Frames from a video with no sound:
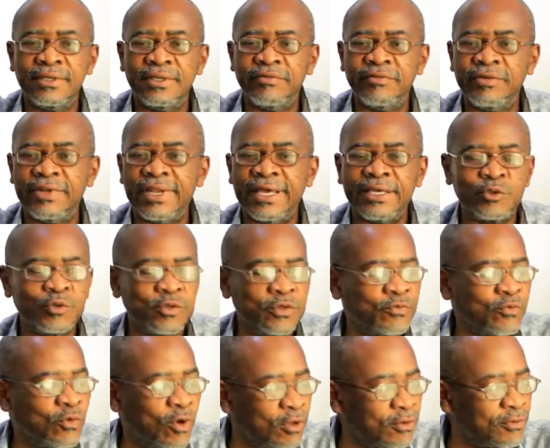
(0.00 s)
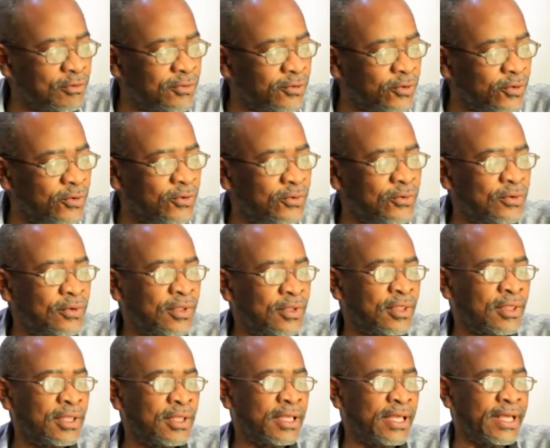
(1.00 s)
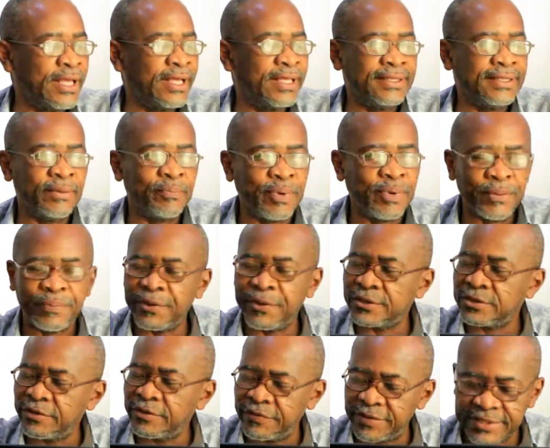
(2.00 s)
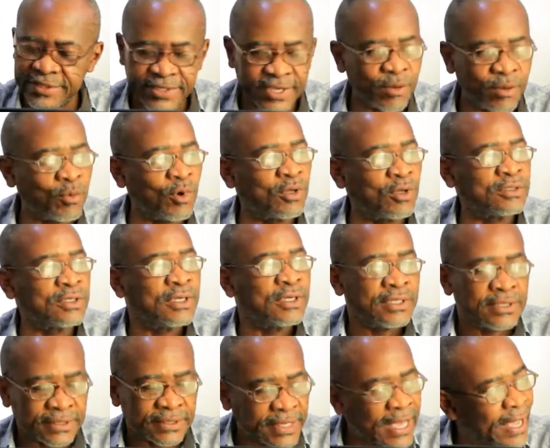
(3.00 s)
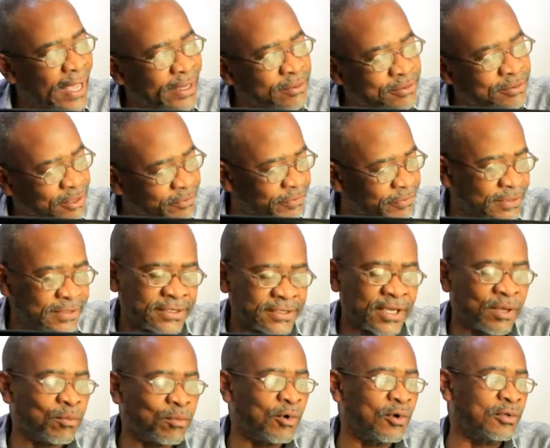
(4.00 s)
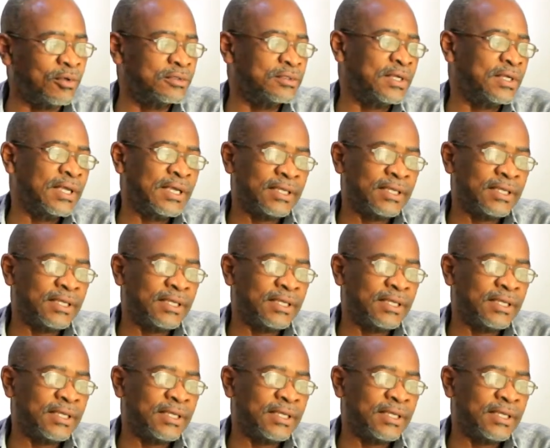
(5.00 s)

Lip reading: even as we've gone through the purpose of the sermon, types of the sermon,